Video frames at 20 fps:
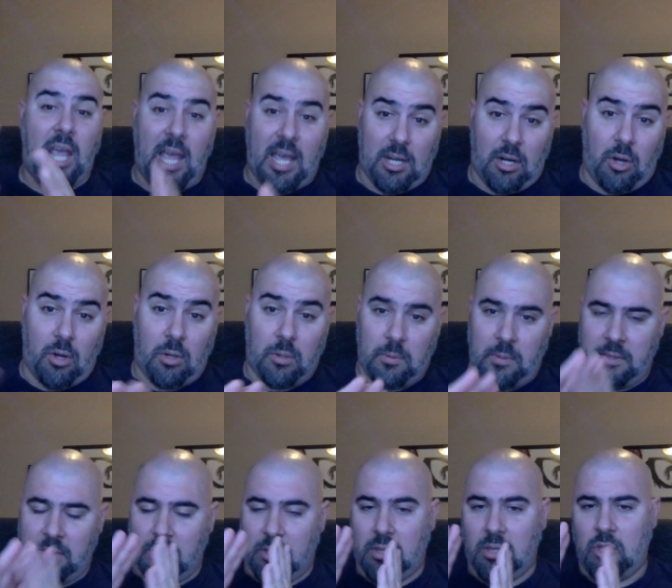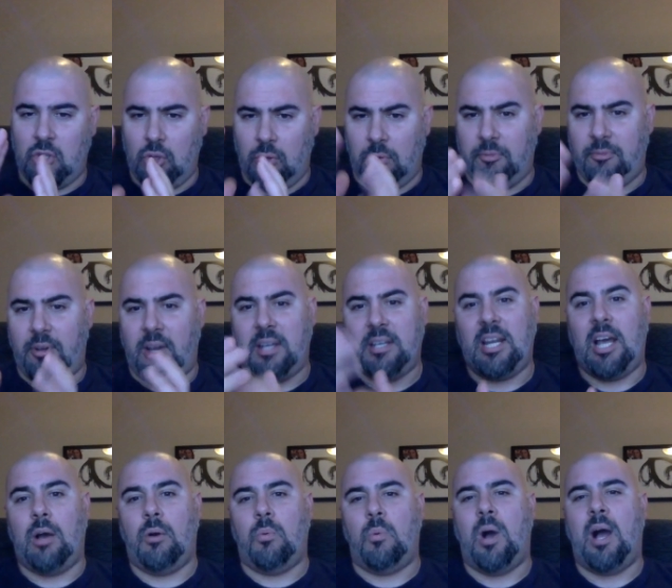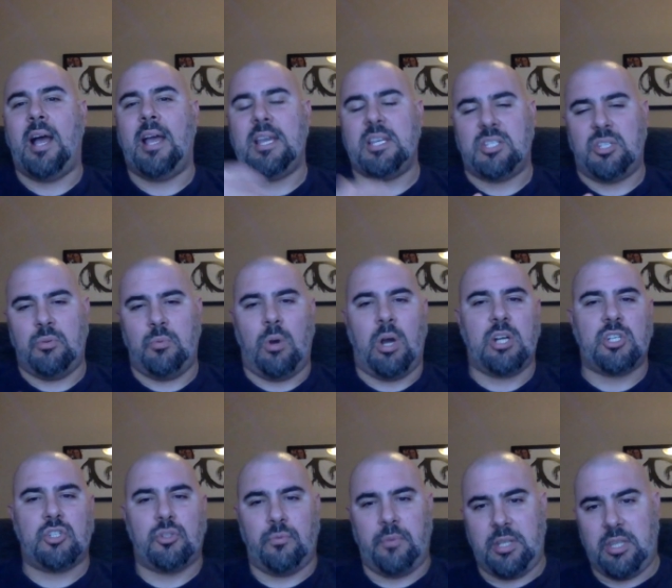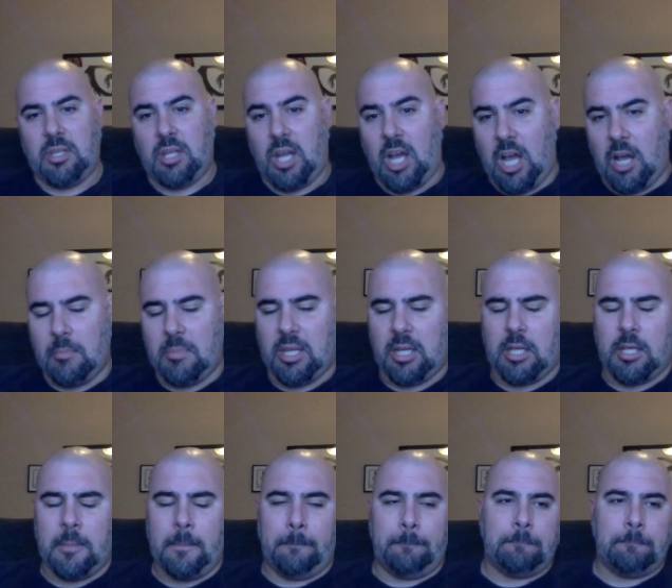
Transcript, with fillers: at all, and you'll find out why as you watch or read the comic.